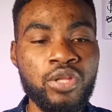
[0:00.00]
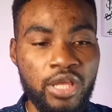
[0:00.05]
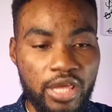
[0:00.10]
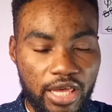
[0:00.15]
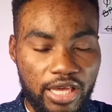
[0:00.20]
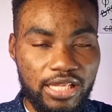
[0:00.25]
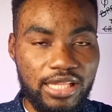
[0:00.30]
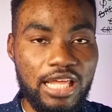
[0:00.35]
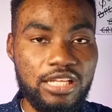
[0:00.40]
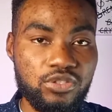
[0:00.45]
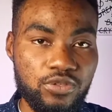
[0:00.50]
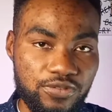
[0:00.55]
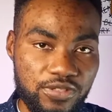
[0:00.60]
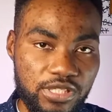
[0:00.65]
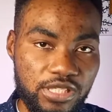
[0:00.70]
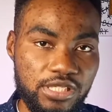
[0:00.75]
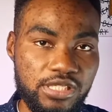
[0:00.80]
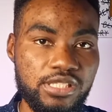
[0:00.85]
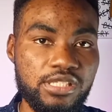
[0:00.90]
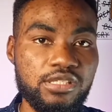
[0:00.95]
A class of
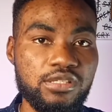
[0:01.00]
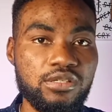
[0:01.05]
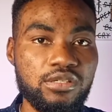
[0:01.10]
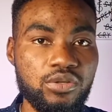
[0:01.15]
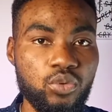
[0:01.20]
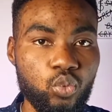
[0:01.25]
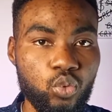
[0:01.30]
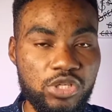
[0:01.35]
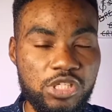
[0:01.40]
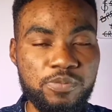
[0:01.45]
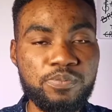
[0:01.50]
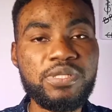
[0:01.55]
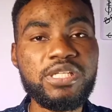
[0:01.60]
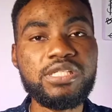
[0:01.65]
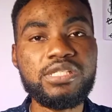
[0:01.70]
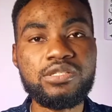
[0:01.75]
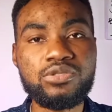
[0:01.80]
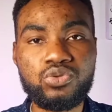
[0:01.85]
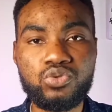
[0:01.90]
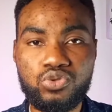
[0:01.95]
60 was
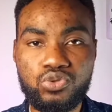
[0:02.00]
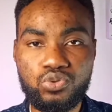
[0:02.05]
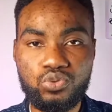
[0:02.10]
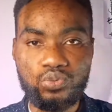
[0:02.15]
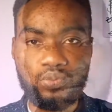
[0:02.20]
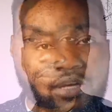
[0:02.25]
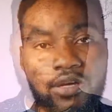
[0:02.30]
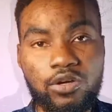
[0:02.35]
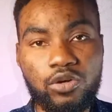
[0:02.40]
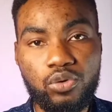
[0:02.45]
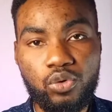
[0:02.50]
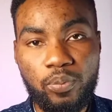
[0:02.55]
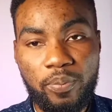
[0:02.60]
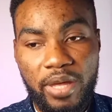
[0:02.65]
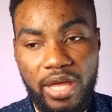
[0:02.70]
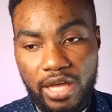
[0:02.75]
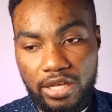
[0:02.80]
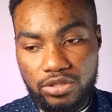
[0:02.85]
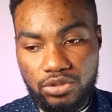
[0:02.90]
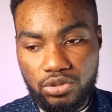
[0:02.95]
split into two. Group
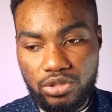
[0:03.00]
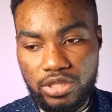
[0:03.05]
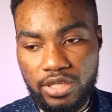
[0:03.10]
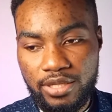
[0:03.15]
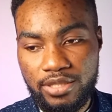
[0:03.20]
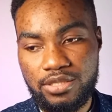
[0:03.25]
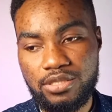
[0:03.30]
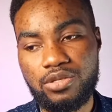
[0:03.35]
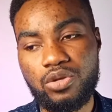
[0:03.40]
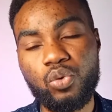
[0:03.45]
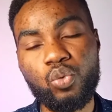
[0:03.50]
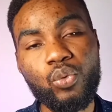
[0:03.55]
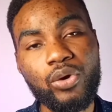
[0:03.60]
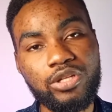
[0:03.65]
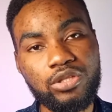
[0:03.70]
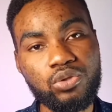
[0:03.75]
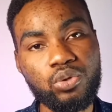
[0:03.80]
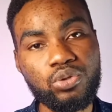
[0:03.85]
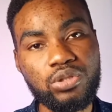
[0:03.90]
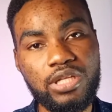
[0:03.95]
A students were
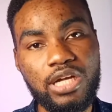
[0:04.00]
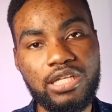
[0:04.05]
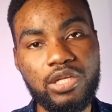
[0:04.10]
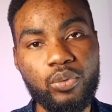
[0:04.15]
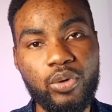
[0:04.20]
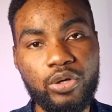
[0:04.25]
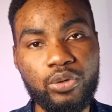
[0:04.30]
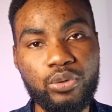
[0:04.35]
told that they were